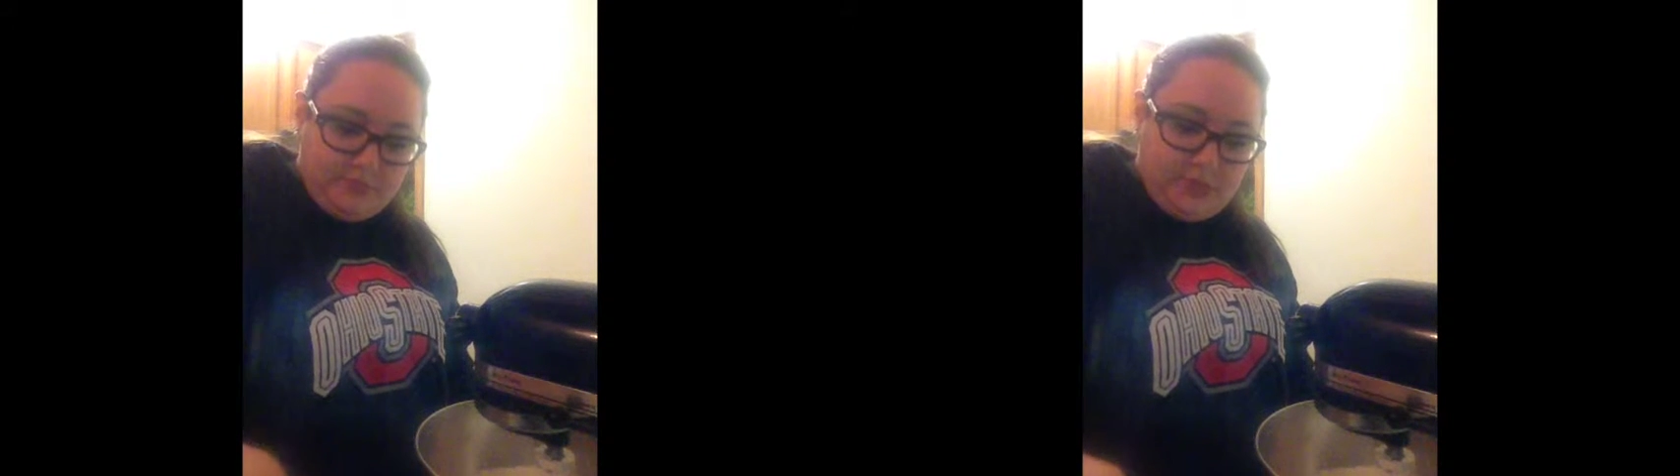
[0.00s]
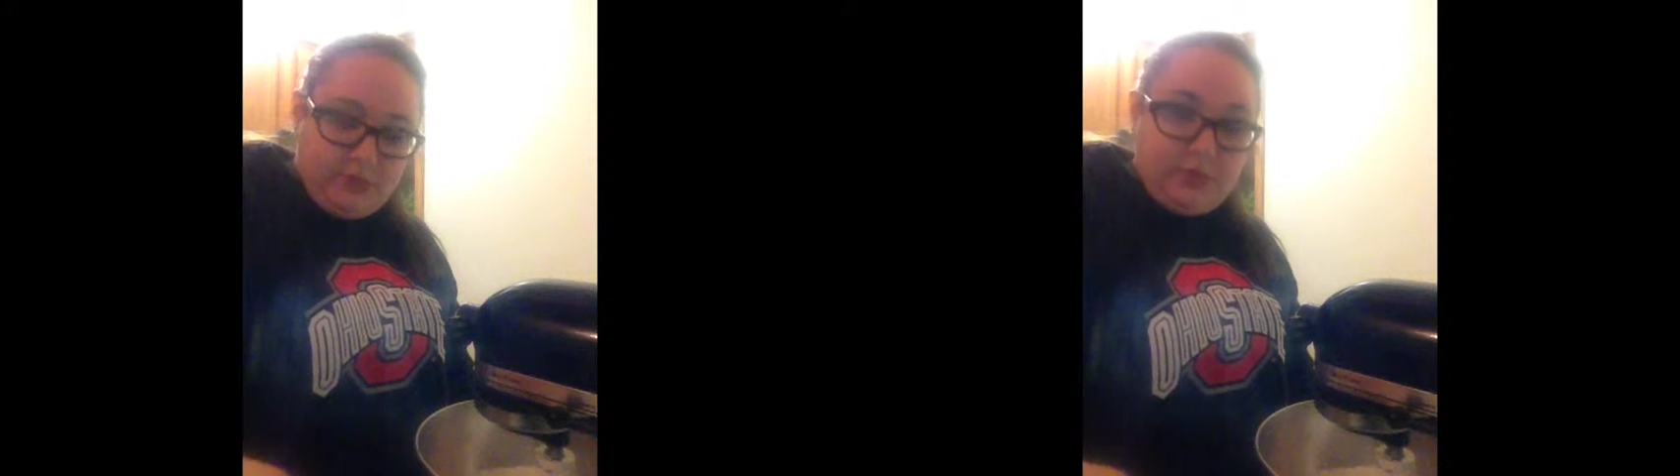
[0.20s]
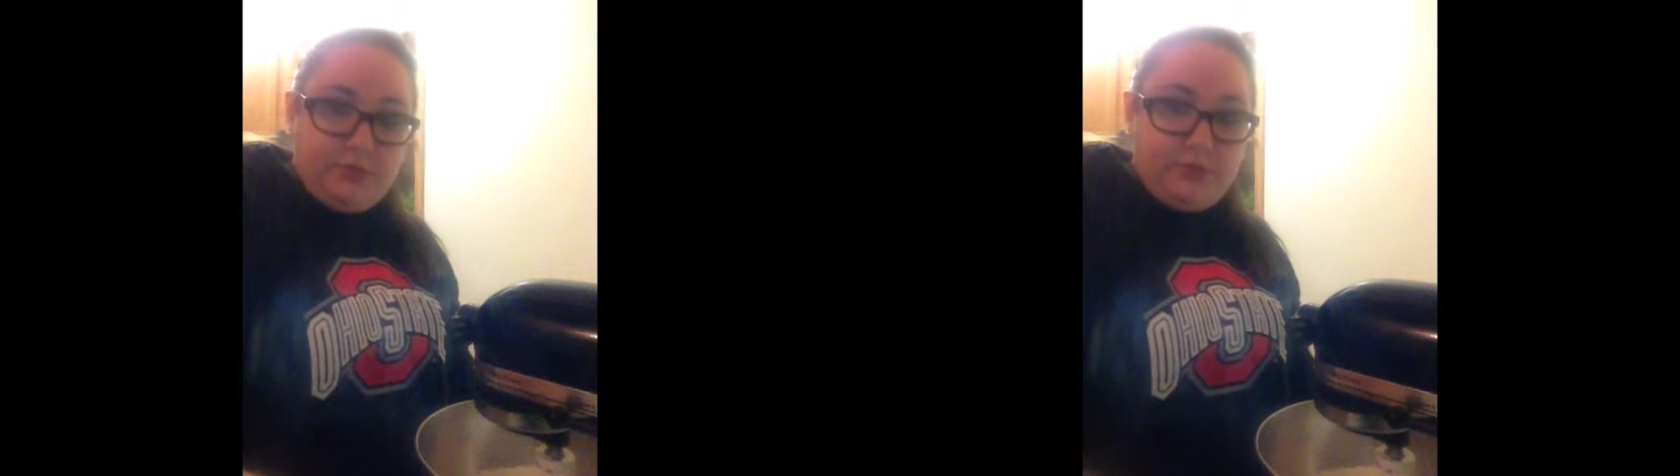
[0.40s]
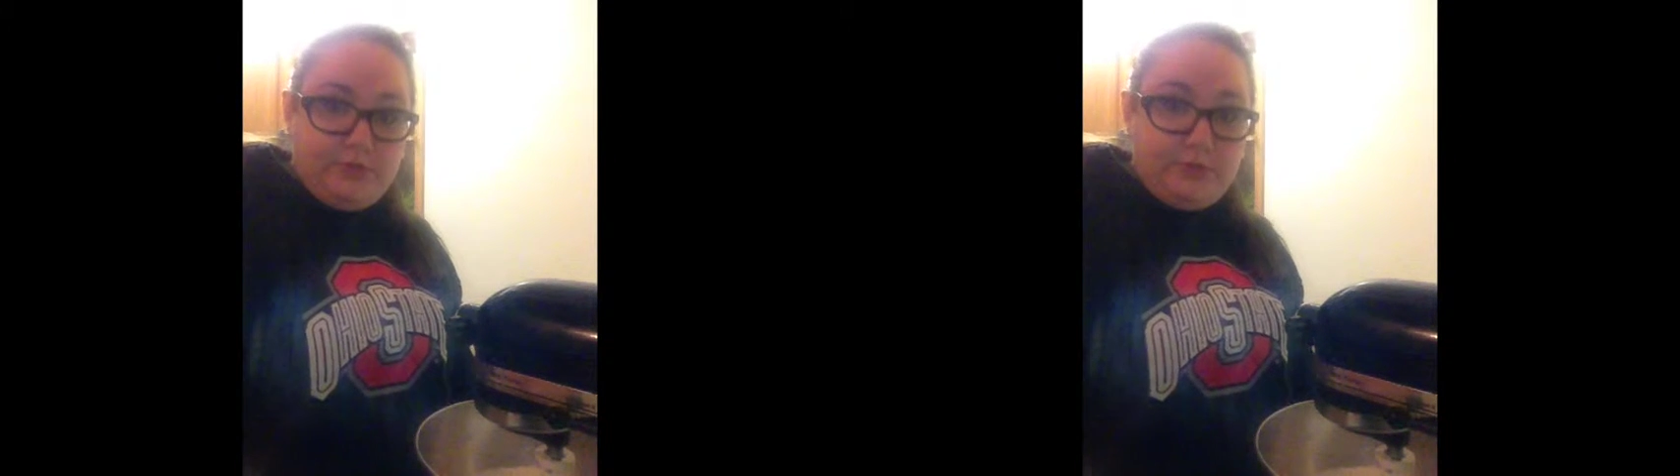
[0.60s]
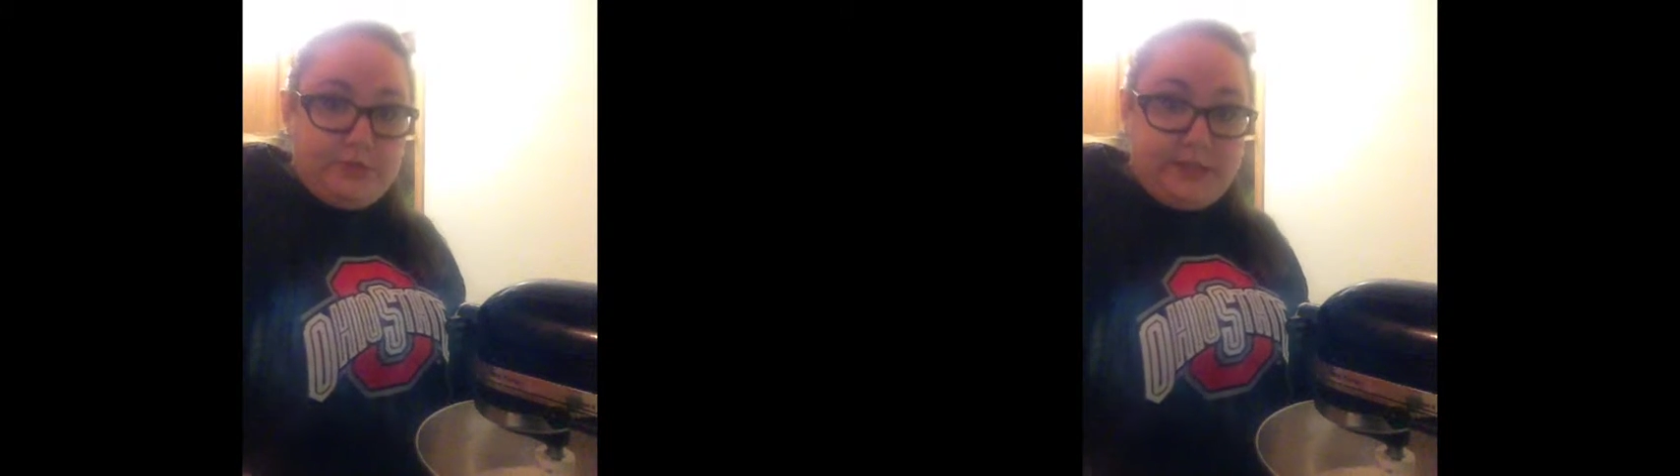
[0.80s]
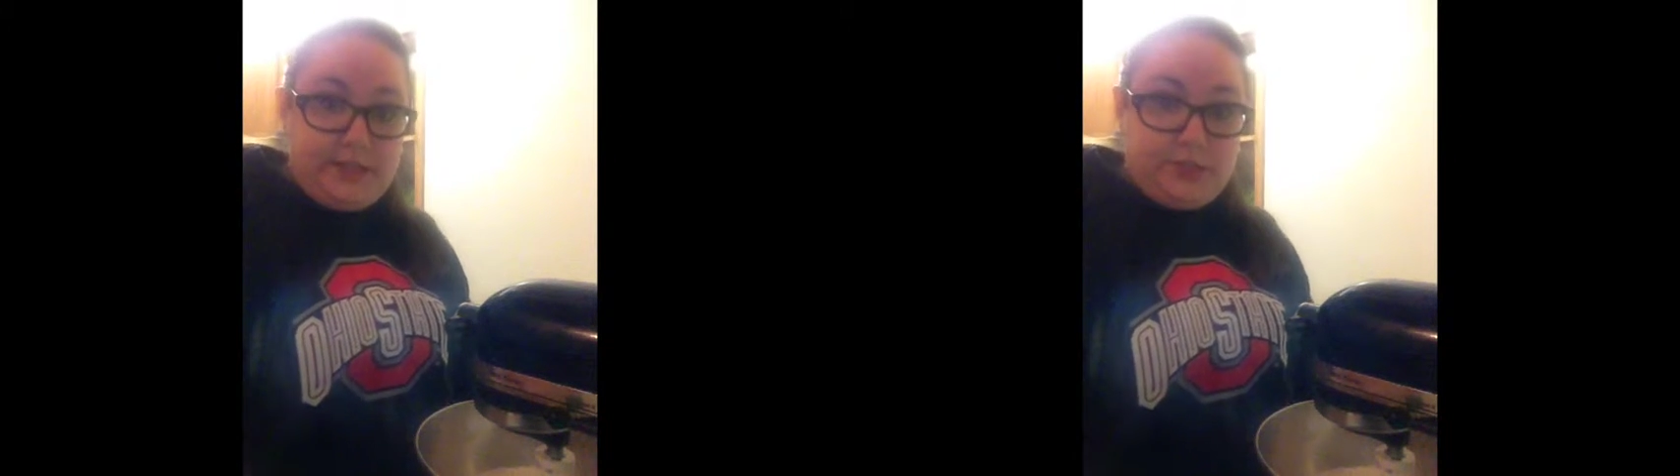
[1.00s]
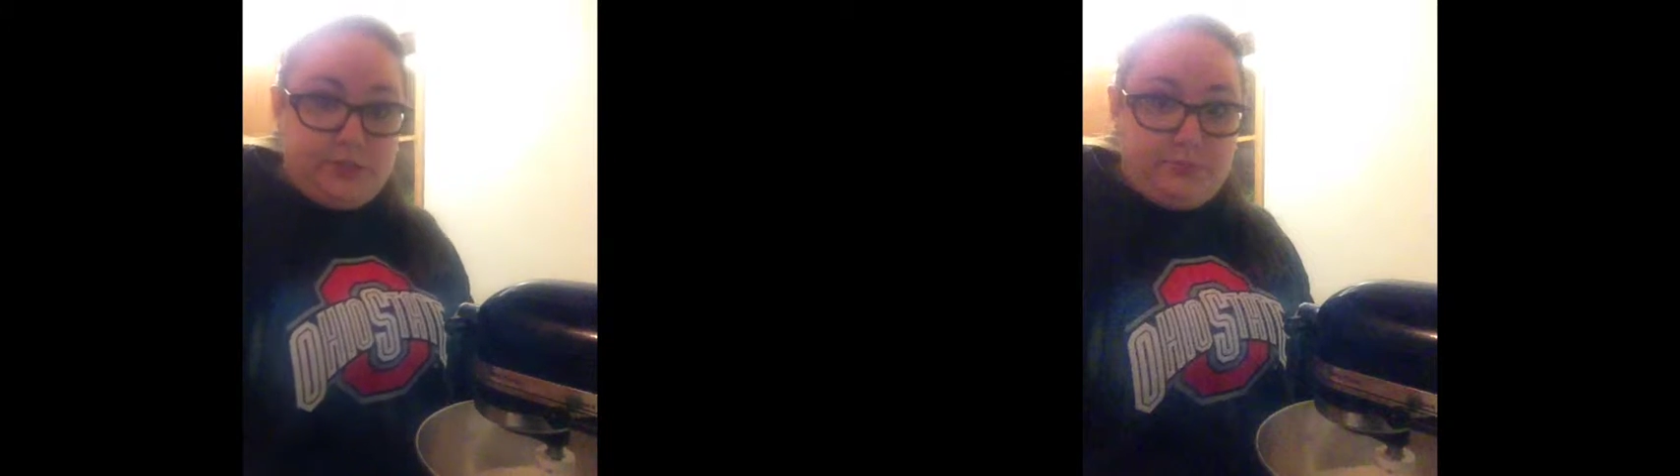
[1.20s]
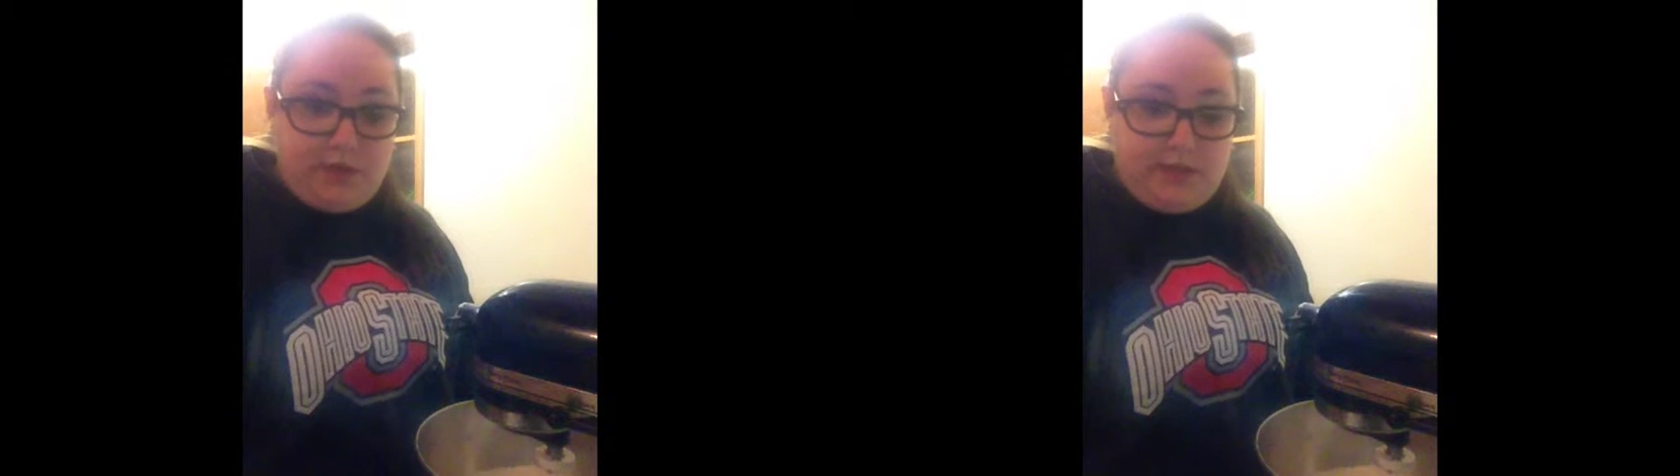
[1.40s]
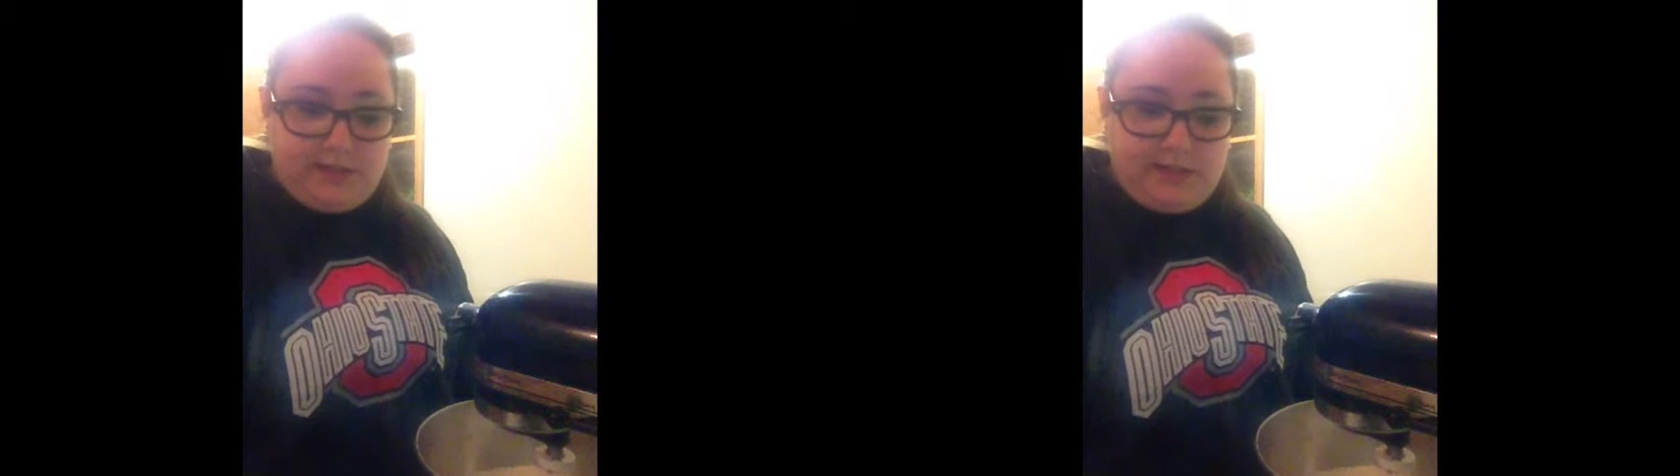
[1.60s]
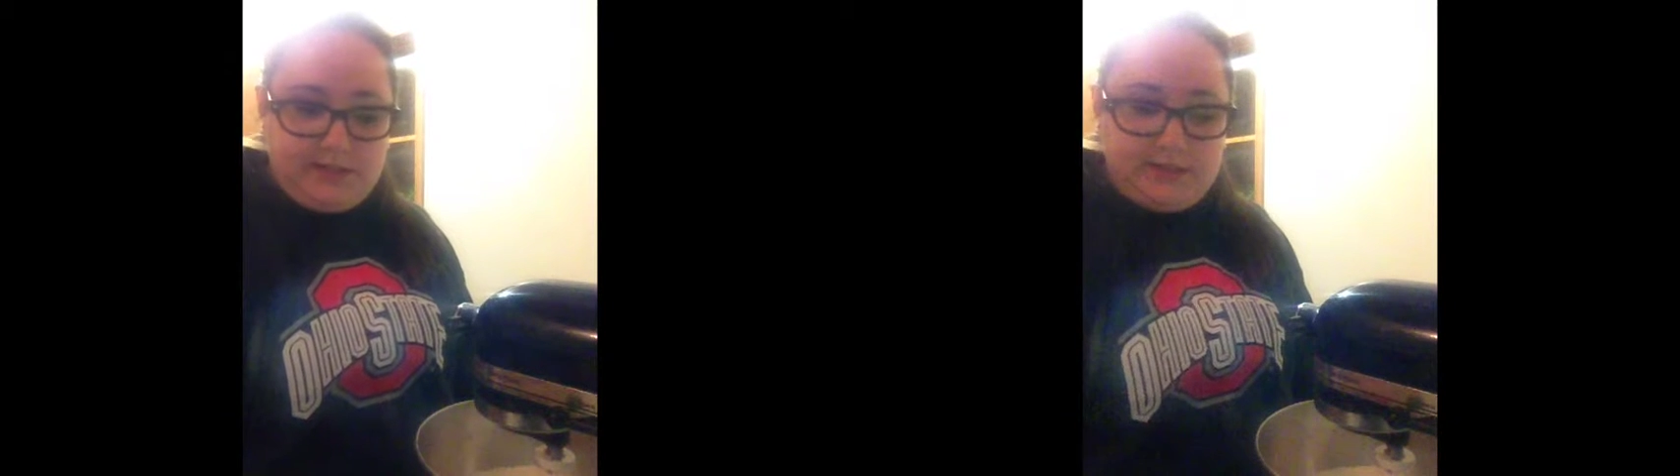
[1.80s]
going through the fermentation
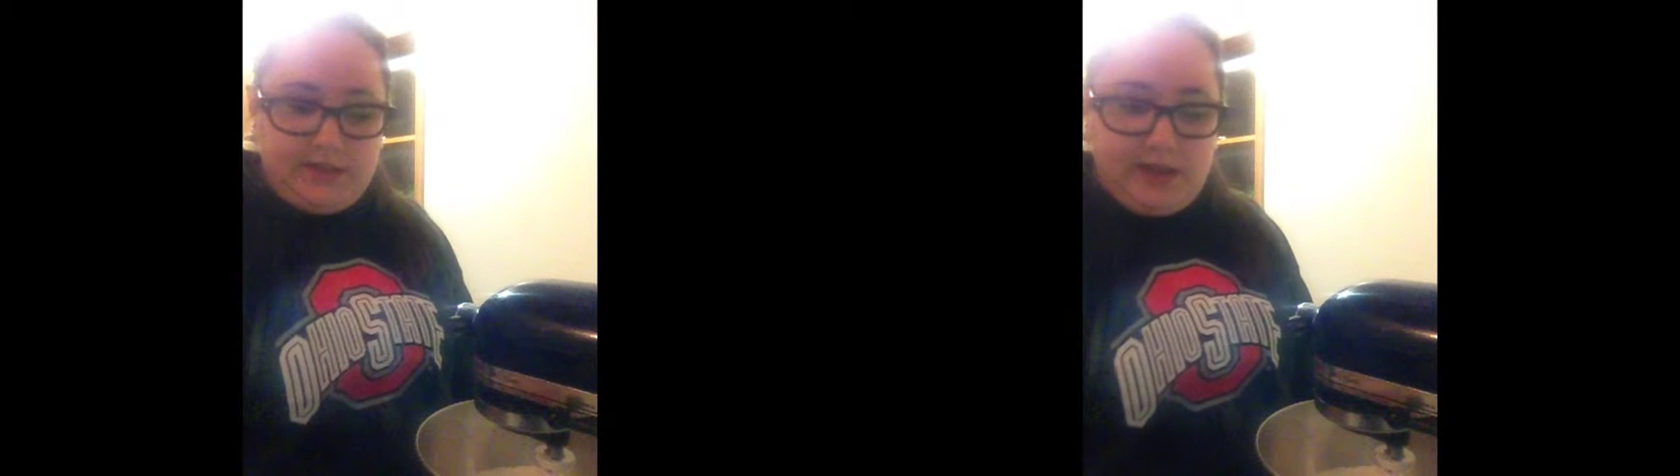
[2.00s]
process,